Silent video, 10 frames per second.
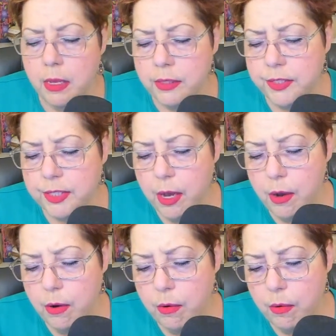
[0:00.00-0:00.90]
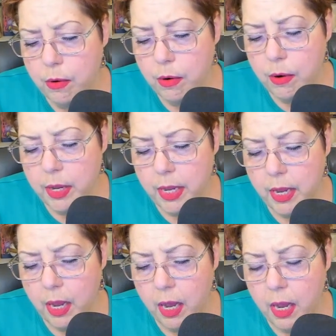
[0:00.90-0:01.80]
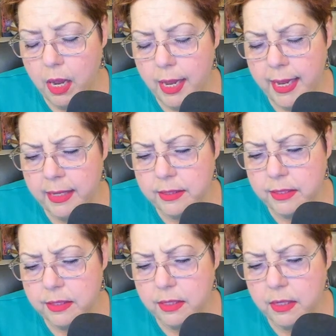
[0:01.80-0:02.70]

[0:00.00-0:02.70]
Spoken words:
So it's,